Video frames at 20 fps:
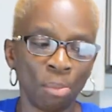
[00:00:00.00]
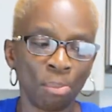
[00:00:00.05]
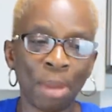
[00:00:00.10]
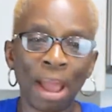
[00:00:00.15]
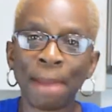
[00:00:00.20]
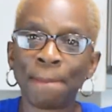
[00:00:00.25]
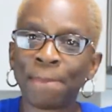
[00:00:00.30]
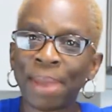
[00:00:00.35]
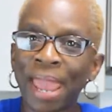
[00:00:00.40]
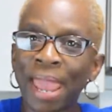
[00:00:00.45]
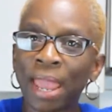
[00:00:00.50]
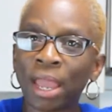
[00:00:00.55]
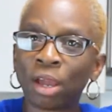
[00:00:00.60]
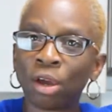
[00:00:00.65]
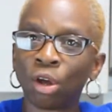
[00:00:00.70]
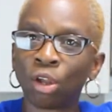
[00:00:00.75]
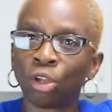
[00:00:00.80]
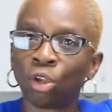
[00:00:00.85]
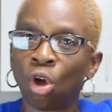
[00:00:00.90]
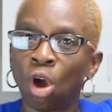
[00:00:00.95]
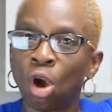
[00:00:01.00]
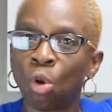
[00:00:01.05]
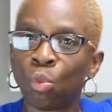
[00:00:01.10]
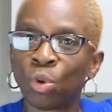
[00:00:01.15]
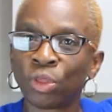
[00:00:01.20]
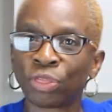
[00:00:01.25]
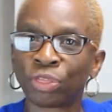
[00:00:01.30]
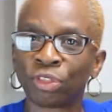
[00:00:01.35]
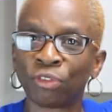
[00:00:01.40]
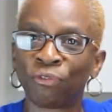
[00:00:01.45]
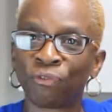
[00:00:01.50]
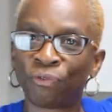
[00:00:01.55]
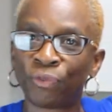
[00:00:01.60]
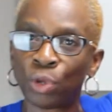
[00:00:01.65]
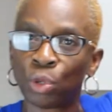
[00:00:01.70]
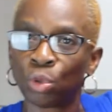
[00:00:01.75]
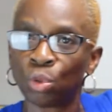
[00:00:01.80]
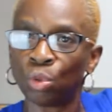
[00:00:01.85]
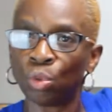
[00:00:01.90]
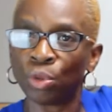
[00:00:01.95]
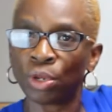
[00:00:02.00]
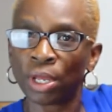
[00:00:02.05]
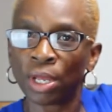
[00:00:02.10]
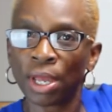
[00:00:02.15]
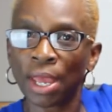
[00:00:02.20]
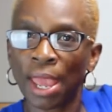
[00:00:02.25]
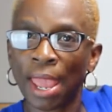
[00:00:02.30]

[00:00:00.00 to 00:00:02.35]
my bag along with the food.